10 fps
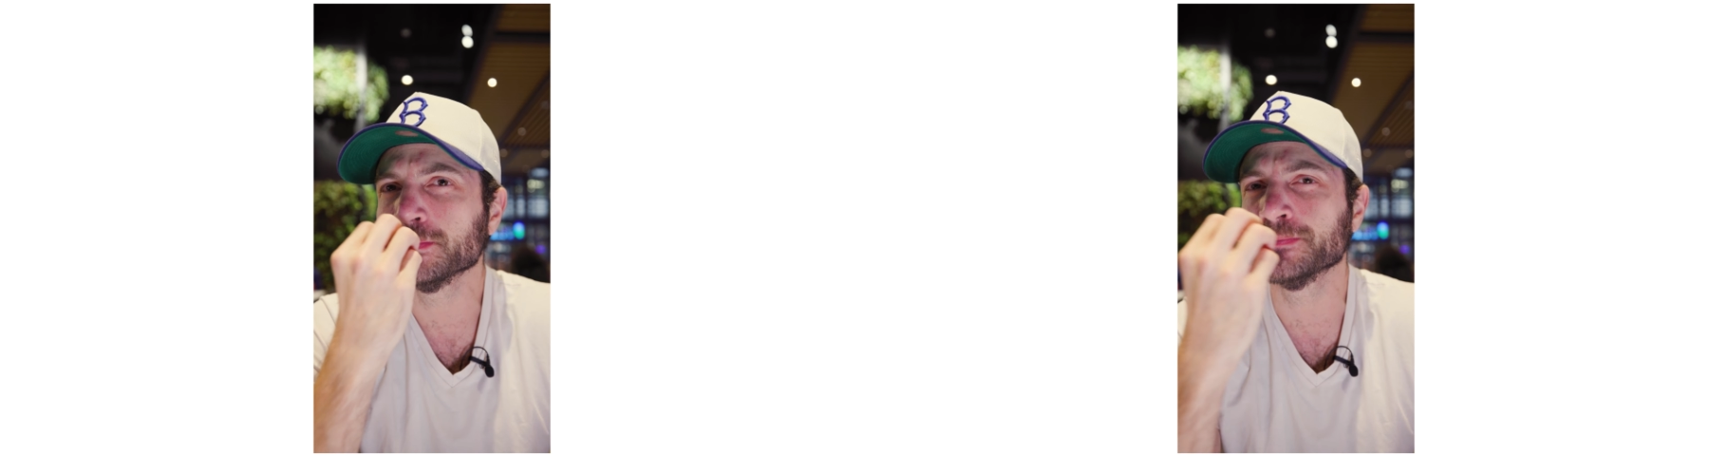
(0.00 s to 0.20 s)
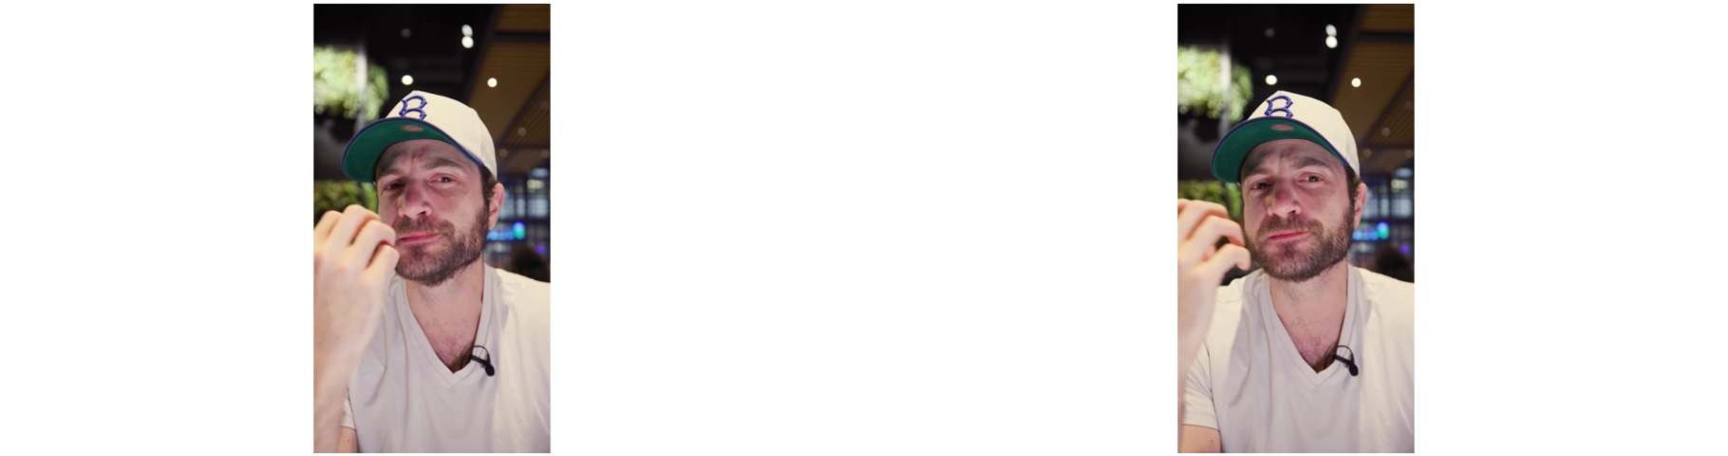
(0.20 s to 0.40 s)

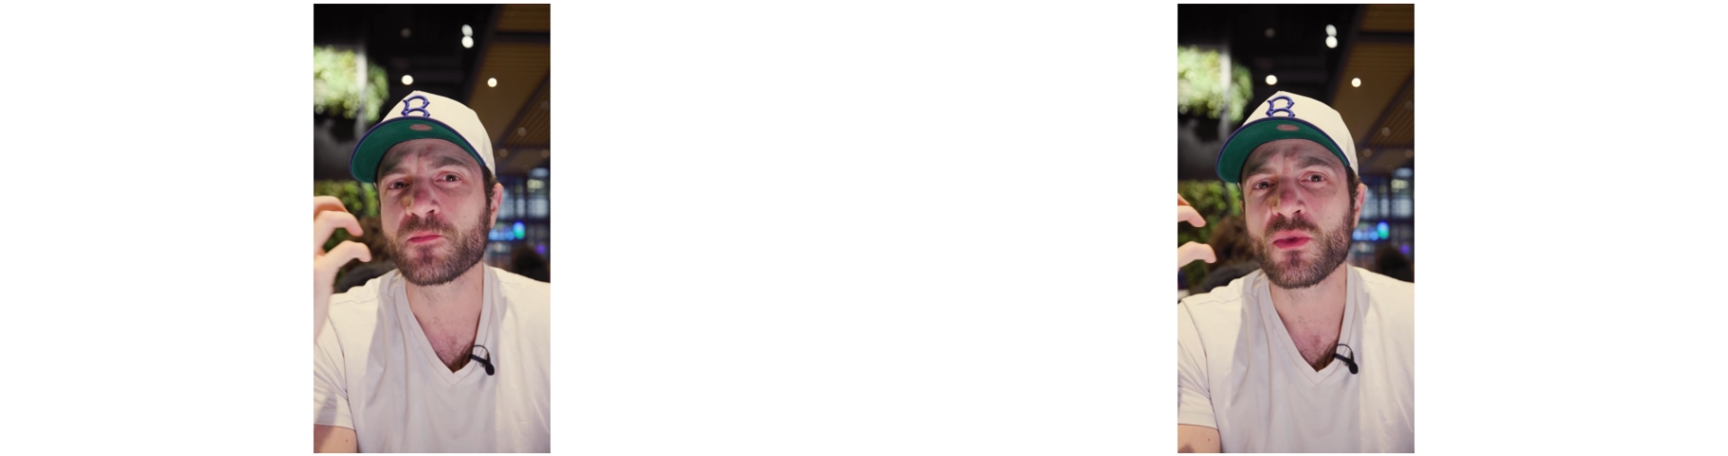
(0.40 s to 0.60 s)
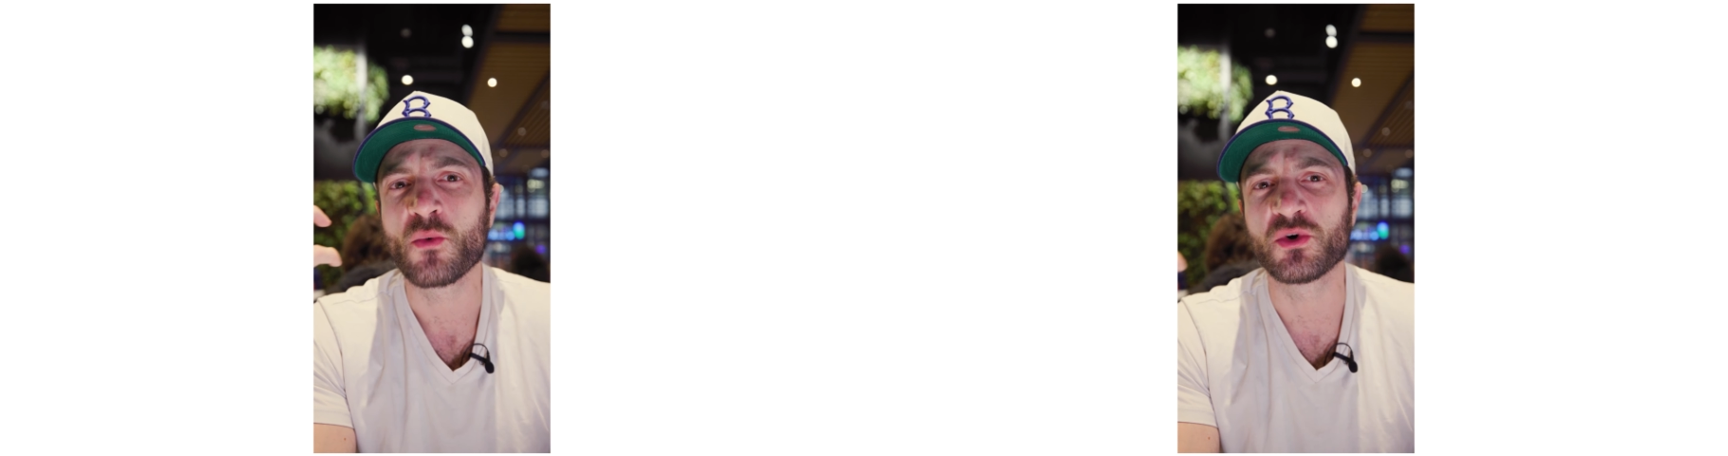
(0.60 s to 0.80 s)

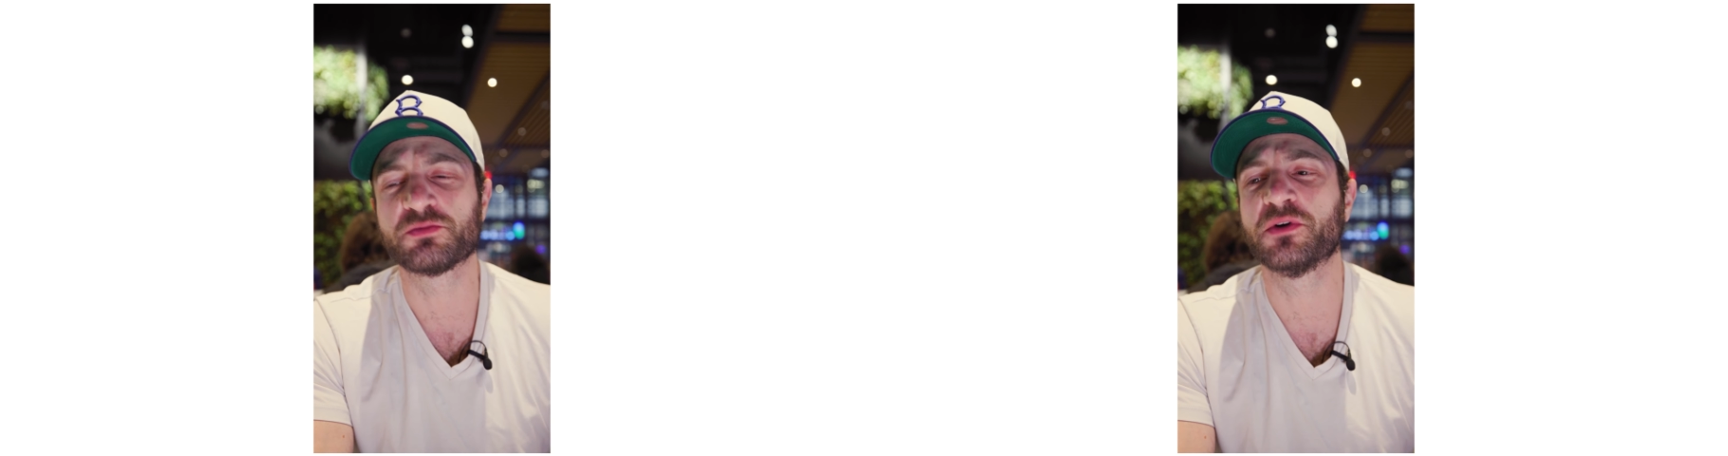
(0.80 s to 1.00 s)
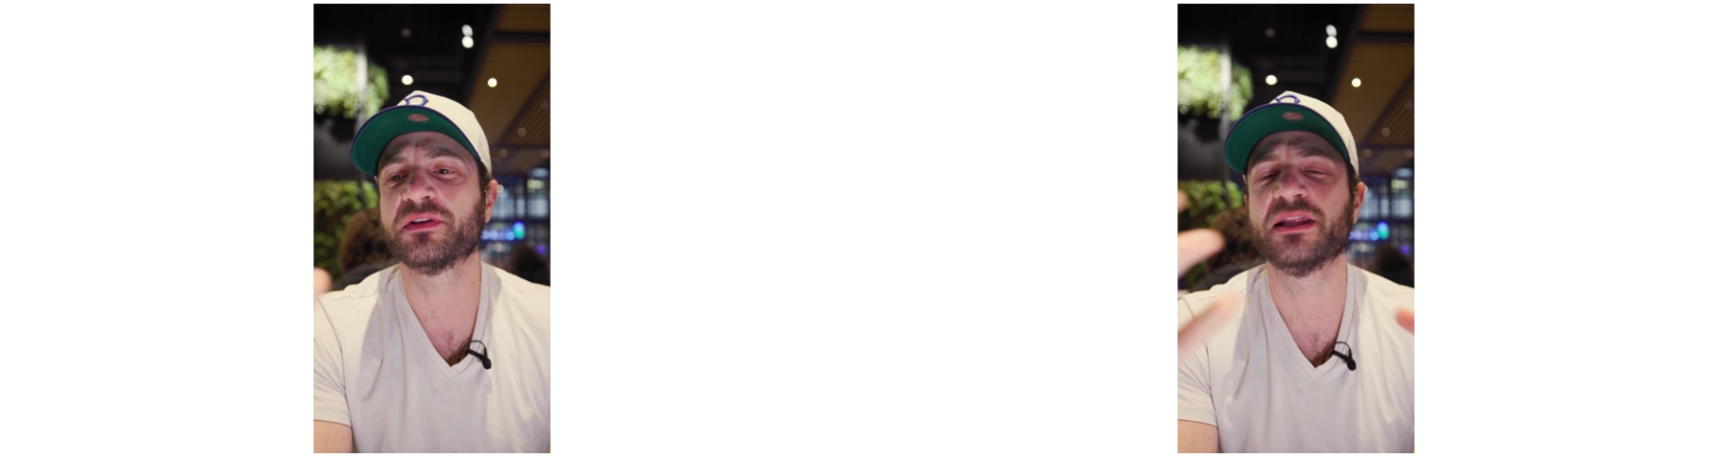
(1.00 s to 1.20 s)
Mm.
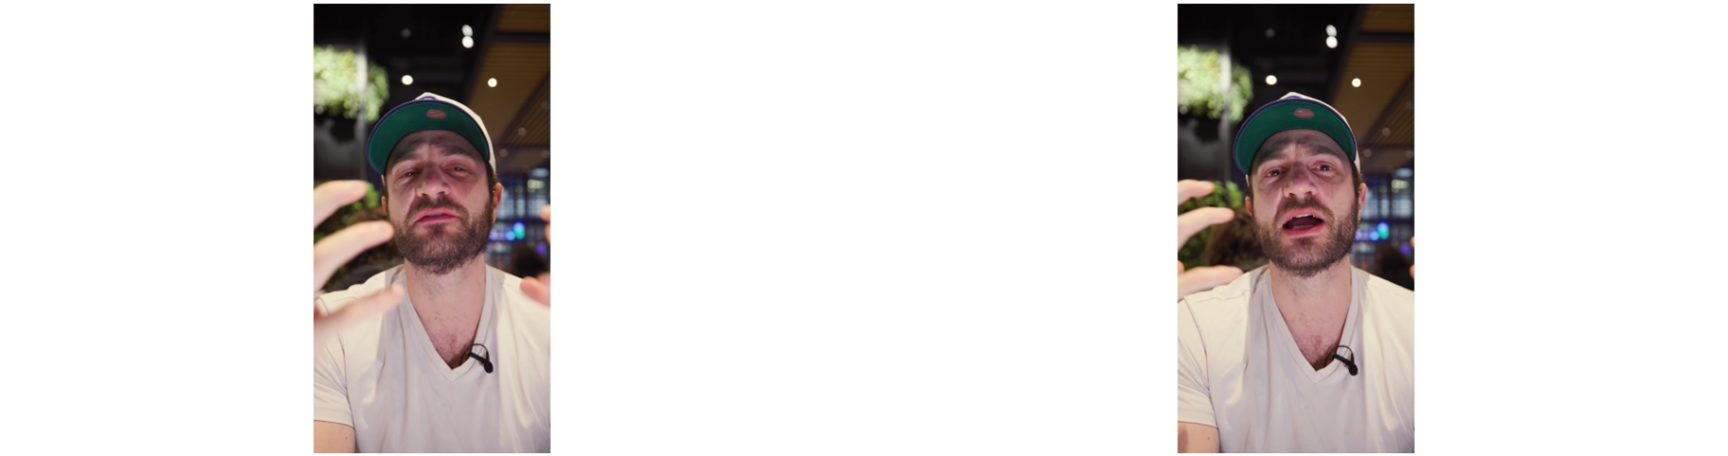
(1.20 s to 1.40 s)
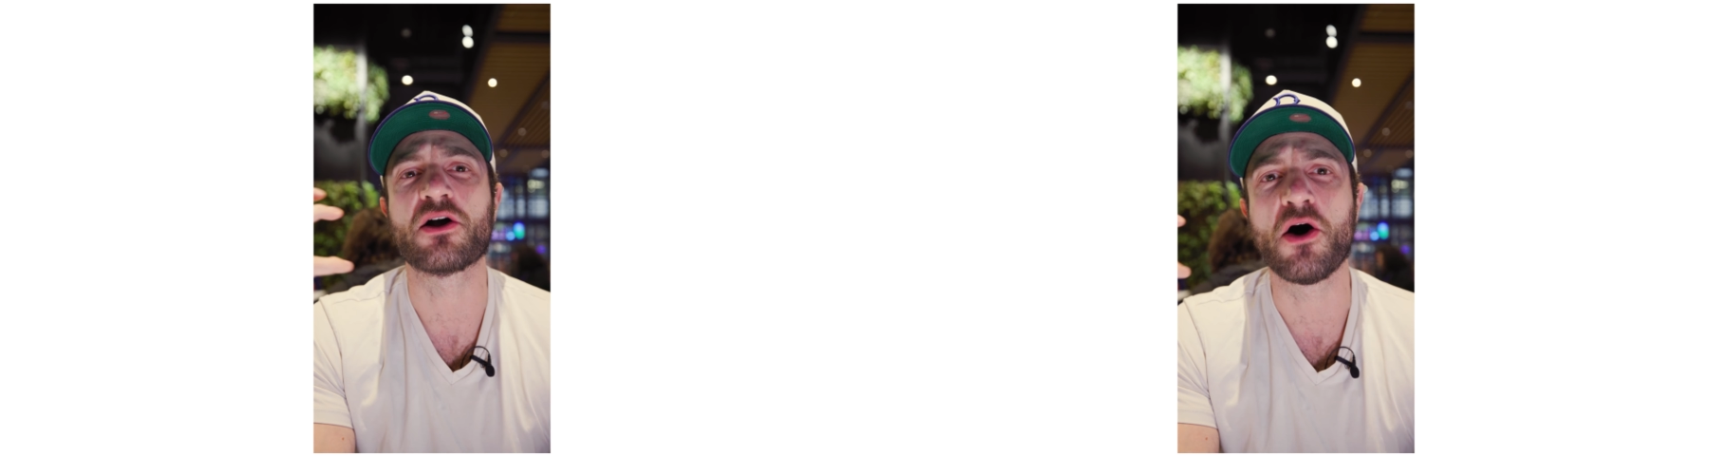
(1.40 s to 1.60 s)
Works perfectly
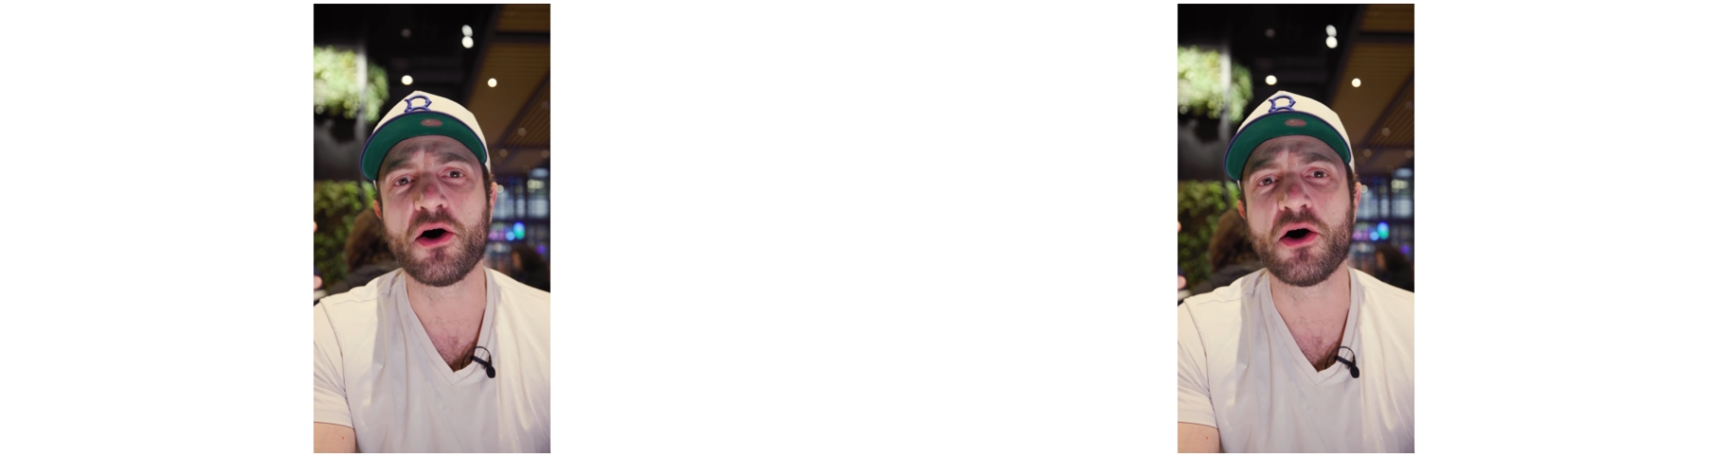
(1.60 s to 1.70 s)
like